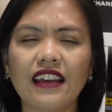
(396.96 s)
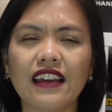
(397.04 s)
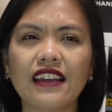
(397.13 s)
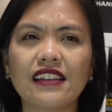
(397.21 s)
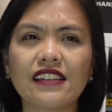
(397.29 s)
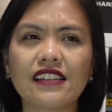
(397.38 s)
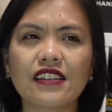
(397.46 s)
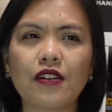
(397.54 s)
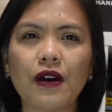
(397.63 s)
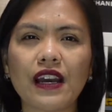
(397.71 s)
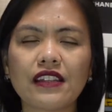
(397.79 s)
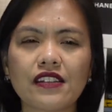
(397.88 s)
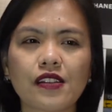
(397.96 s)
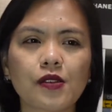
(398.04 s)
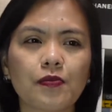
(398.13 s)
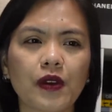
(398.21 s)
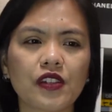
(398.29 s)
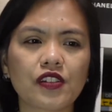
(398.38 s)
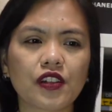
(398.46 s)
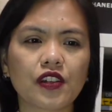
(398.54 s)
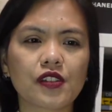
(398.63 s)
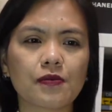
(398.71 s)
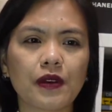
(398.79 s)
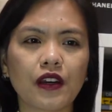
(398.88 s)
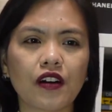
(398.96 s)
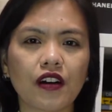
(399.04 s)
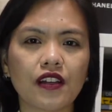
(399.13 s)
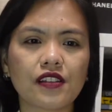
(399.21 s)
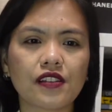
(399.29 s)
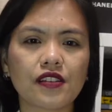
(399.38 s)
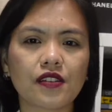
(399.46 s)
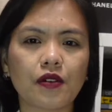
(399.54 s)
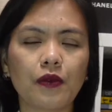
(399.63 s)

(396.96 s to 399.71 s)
is quite suspicious because